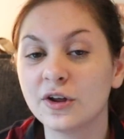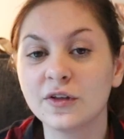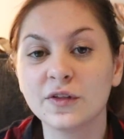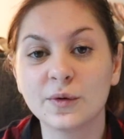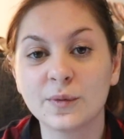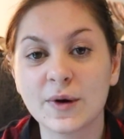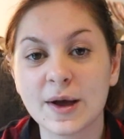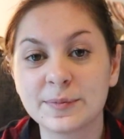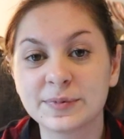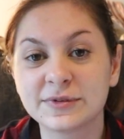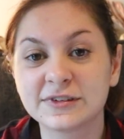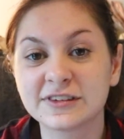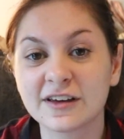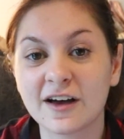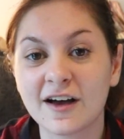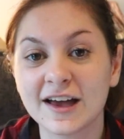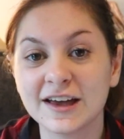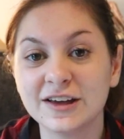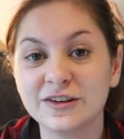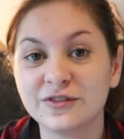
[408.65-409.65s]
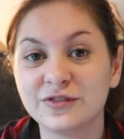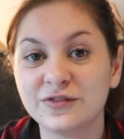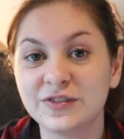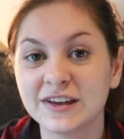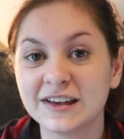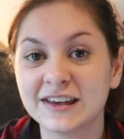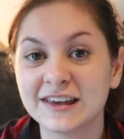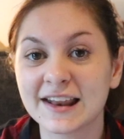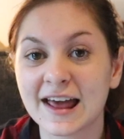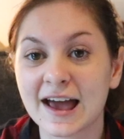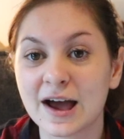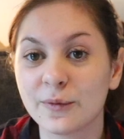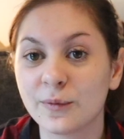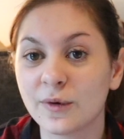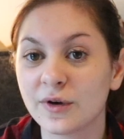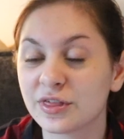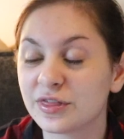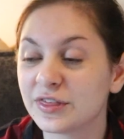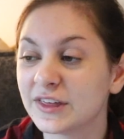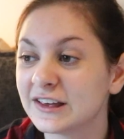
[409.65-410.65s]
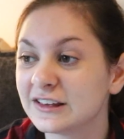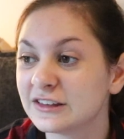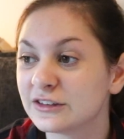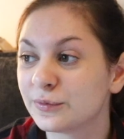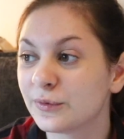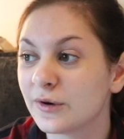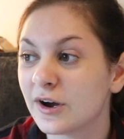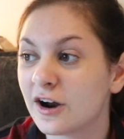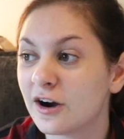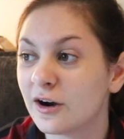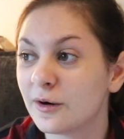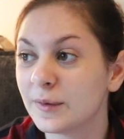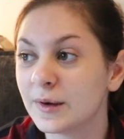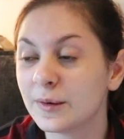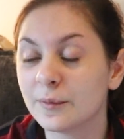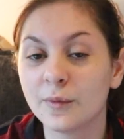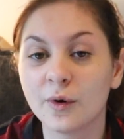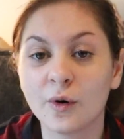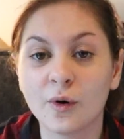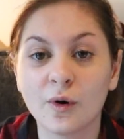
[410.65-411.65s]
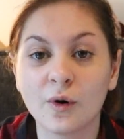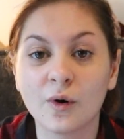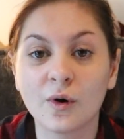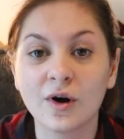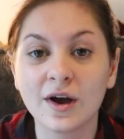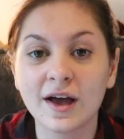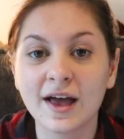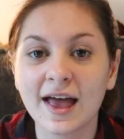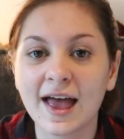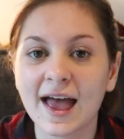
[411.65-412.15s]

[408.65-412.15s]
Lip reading: on the website and figured out what things were a bit more,